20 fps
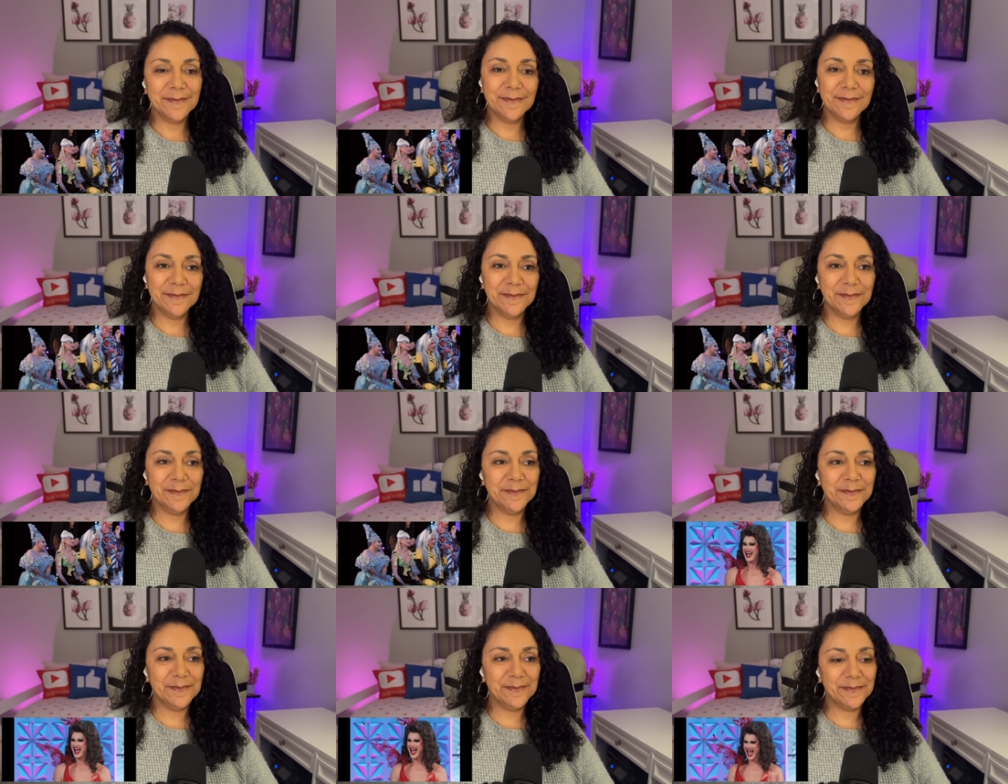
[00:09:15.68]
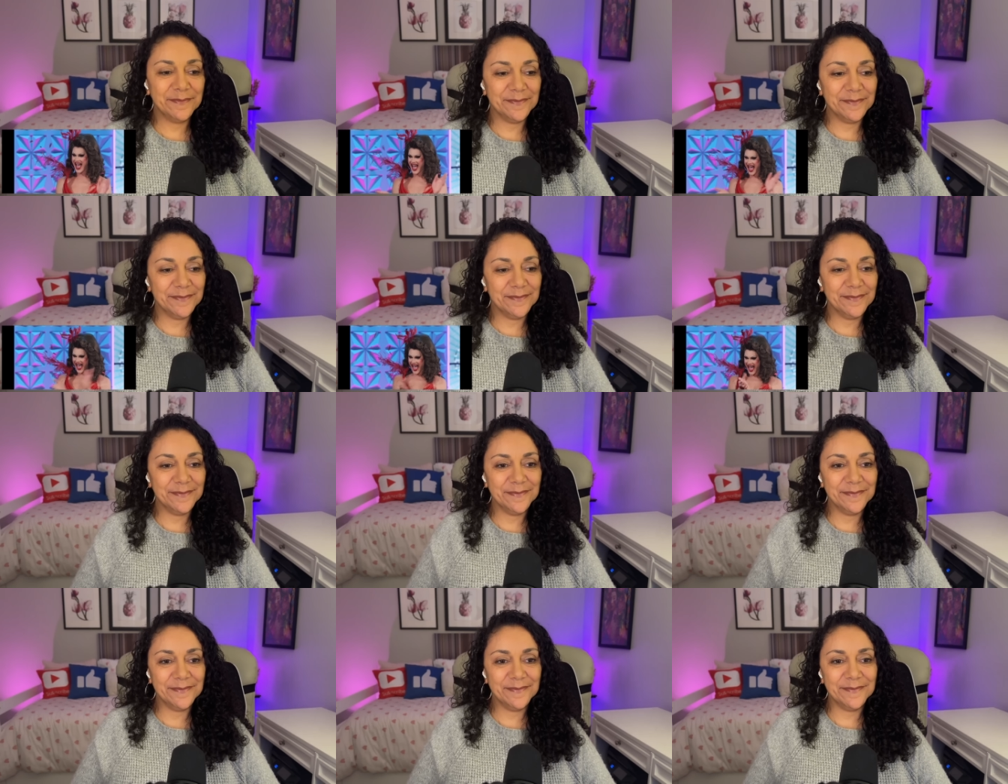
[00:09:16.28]

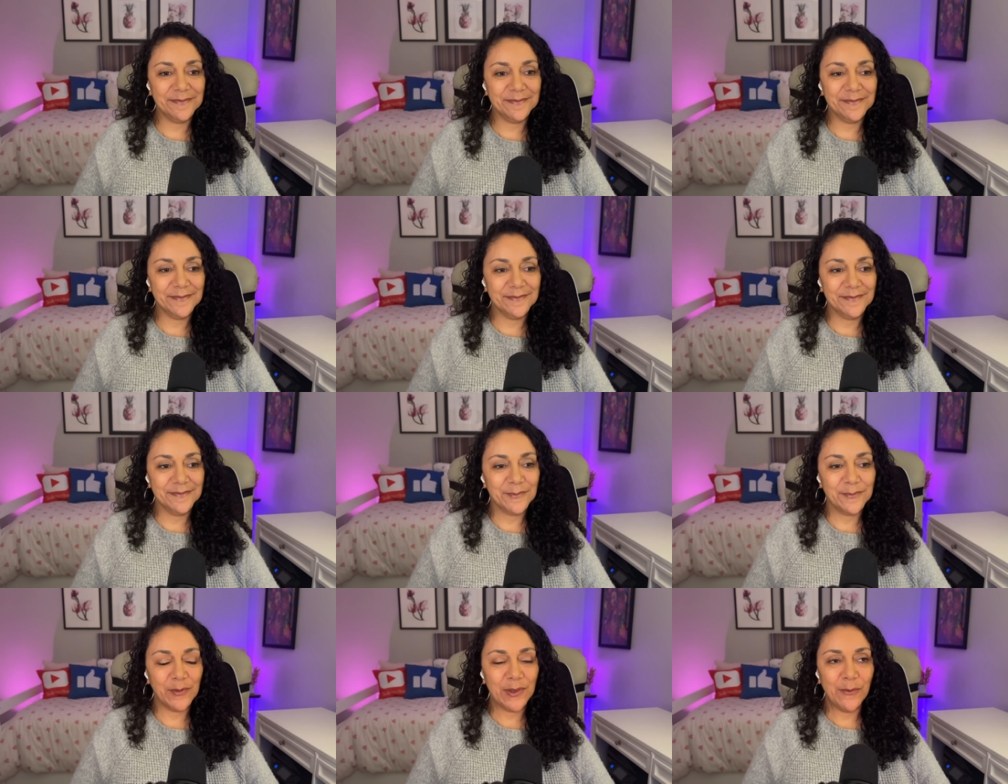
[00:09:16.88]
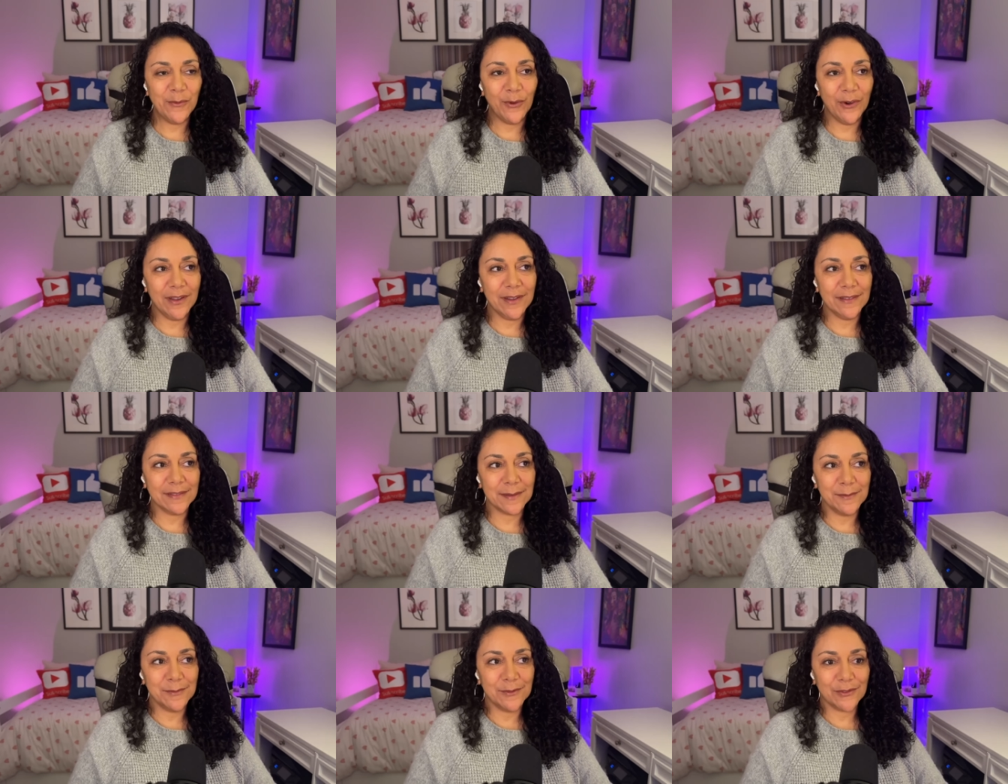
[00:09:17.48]
Mm-hmm. We
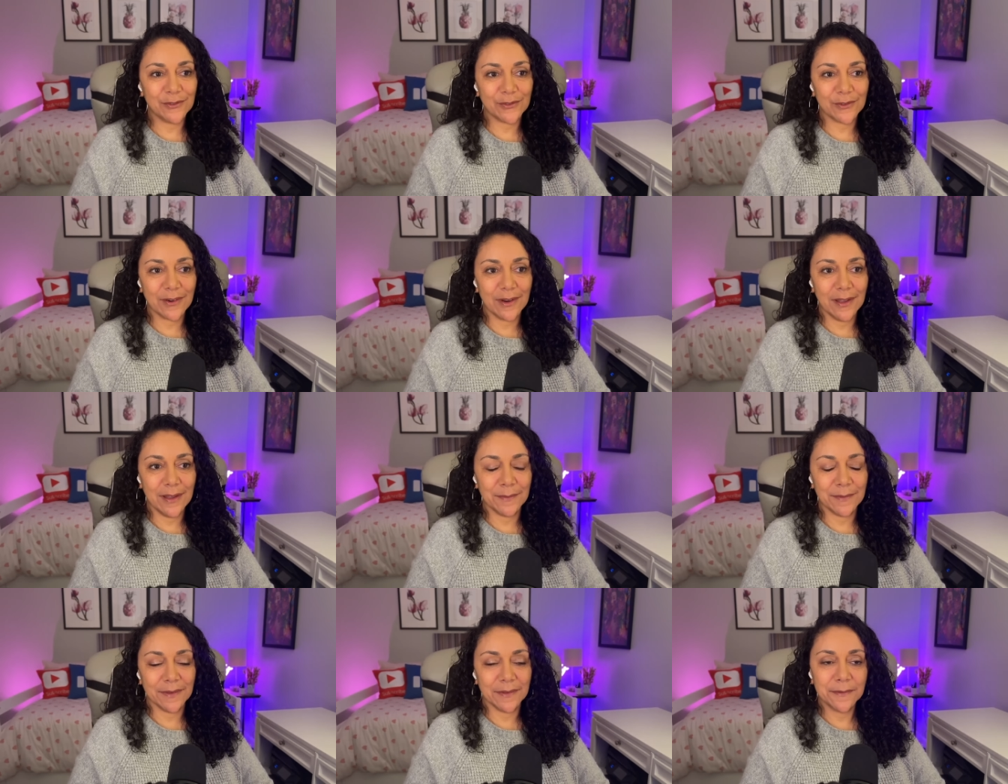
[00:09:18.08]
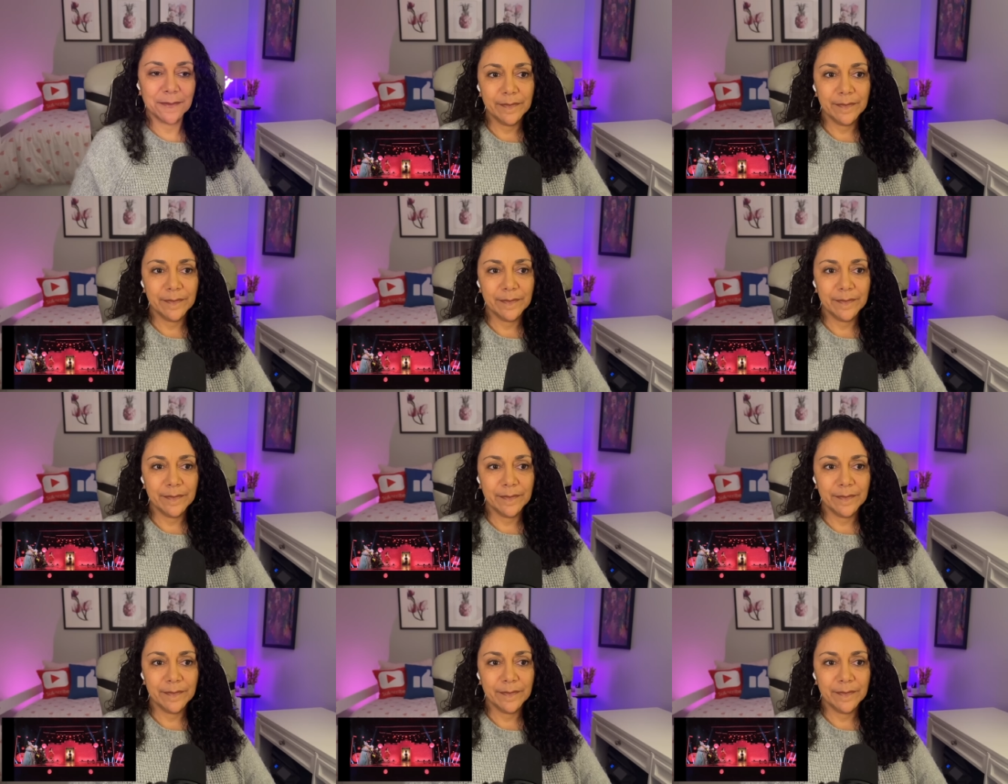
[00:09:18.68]
want some drama.